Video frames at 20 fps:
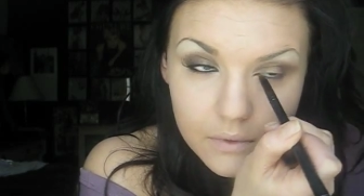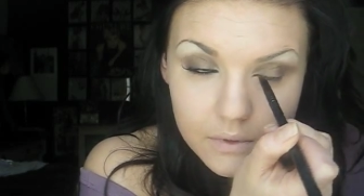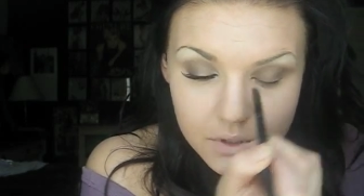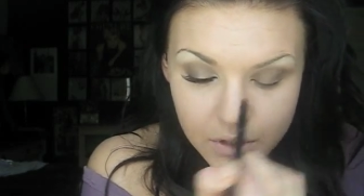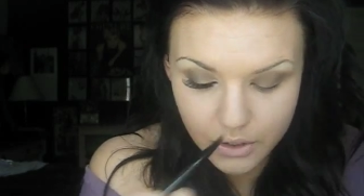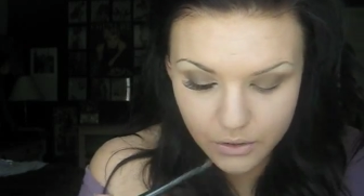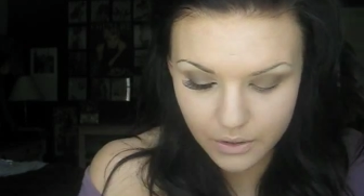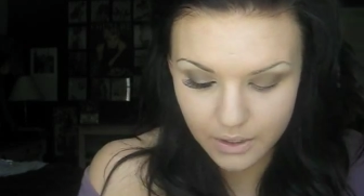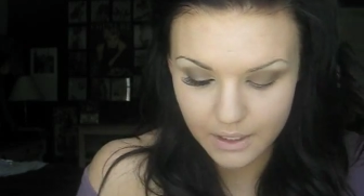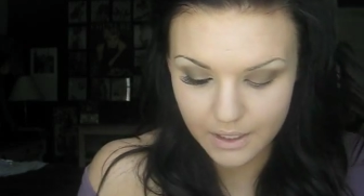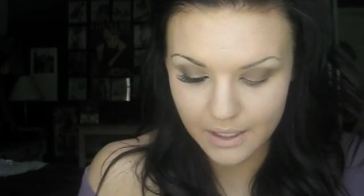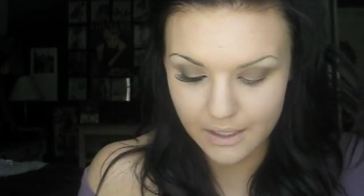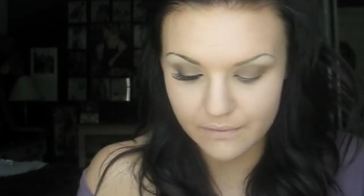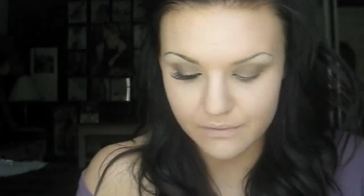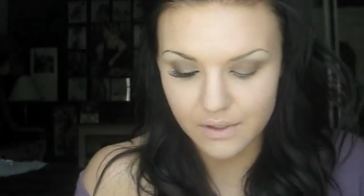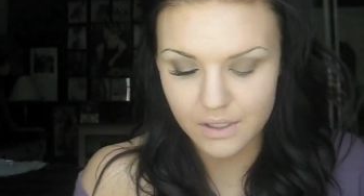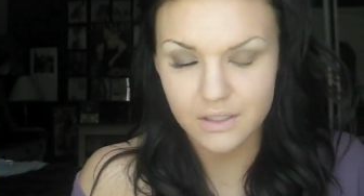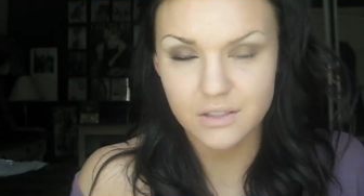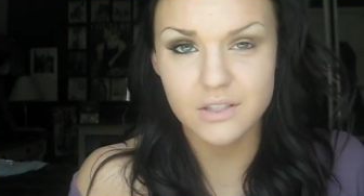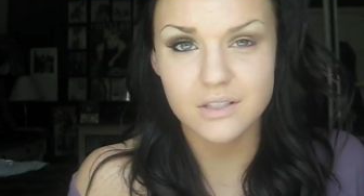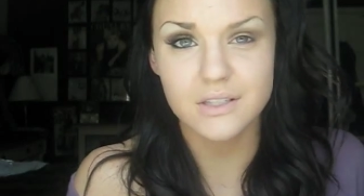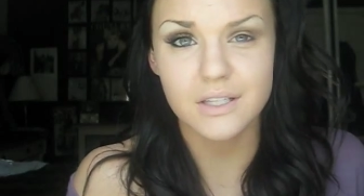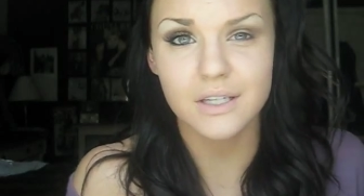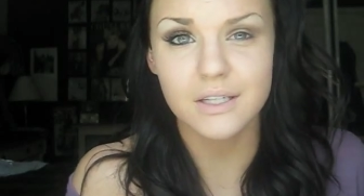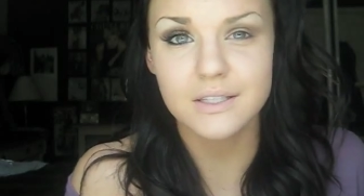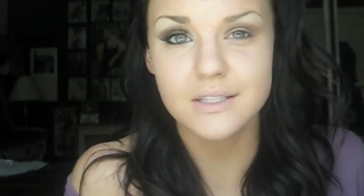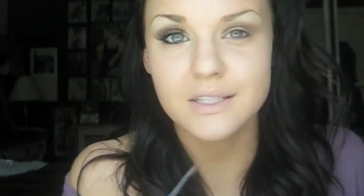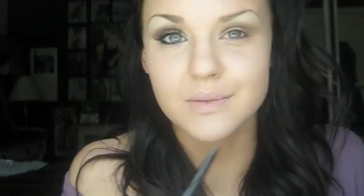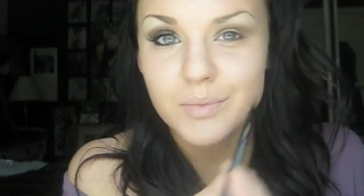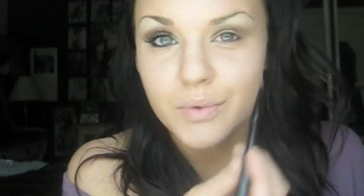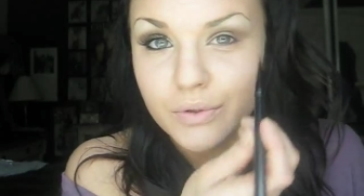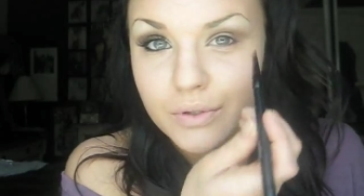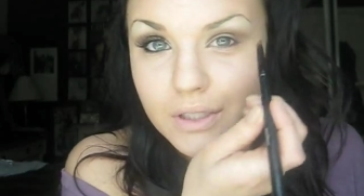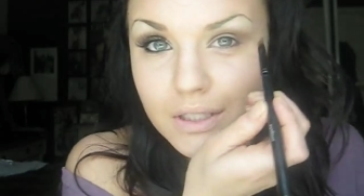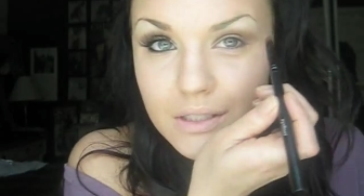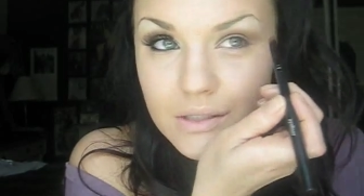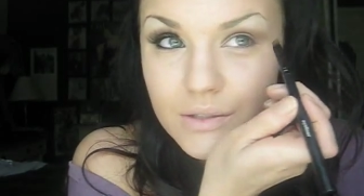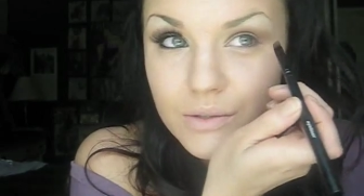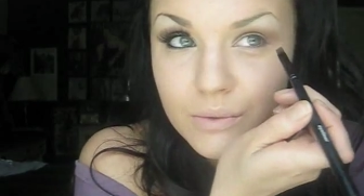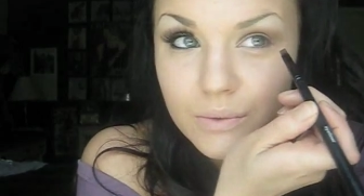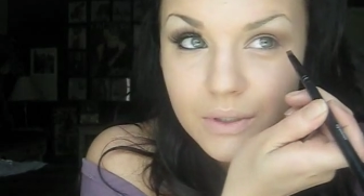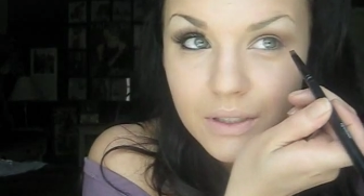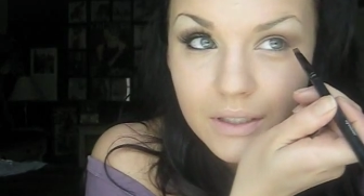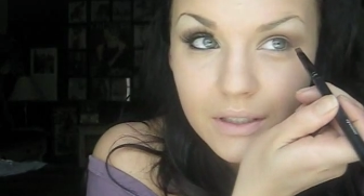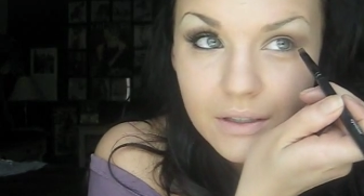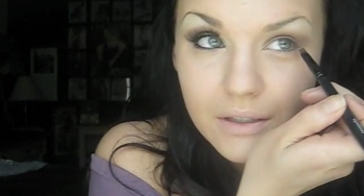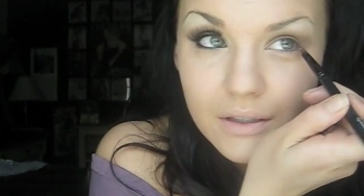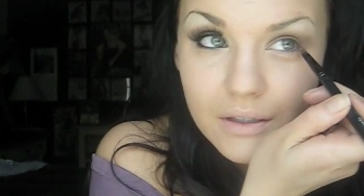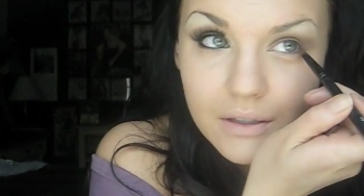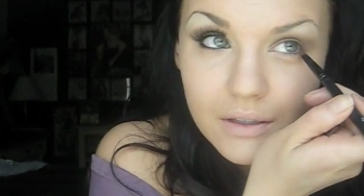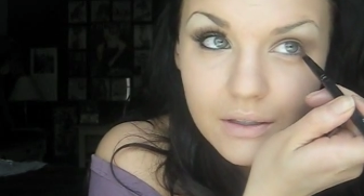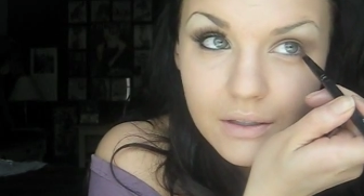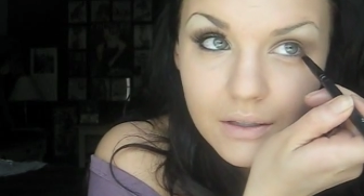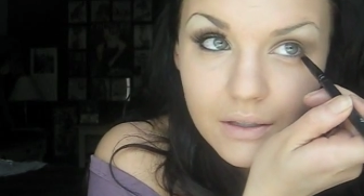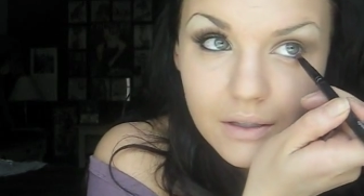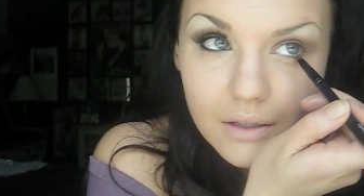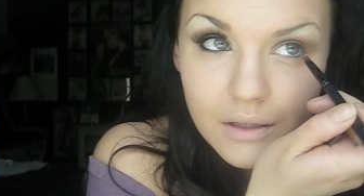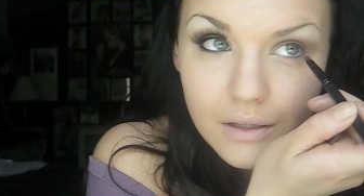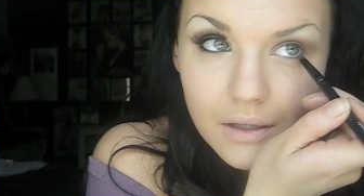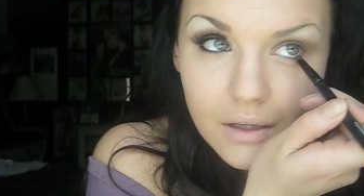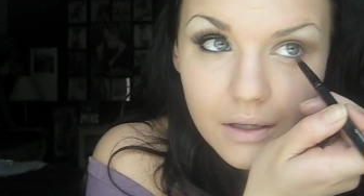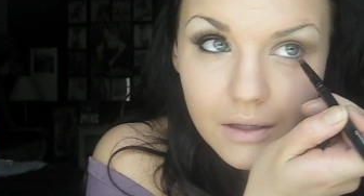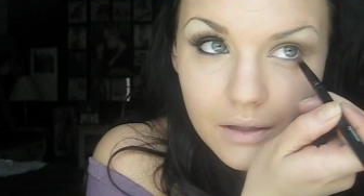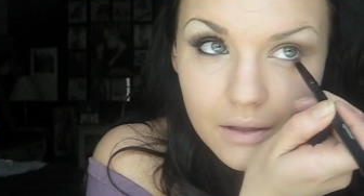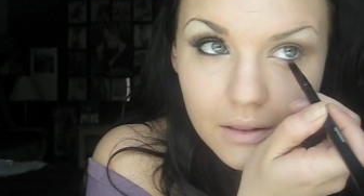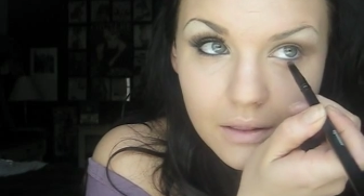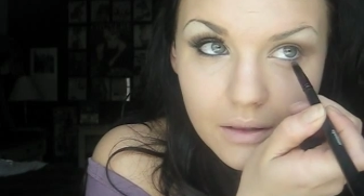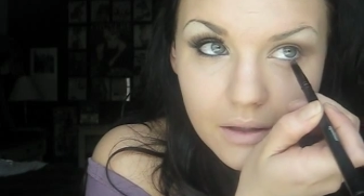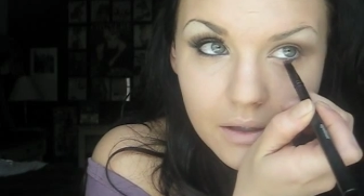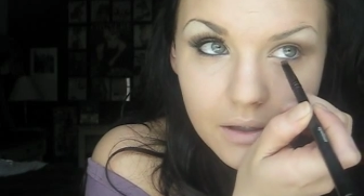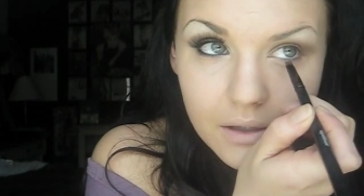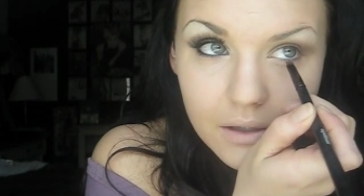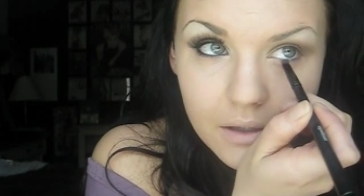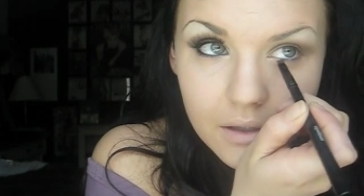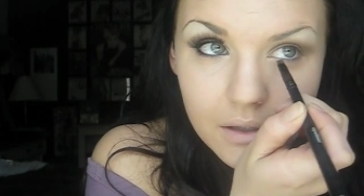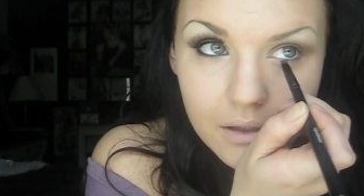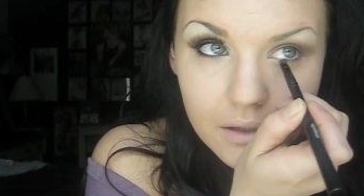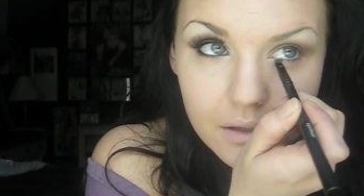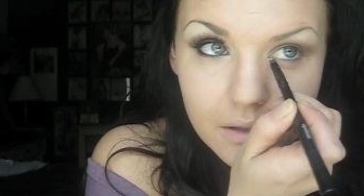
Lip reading: to create kind of like just like a smoky, dewy look.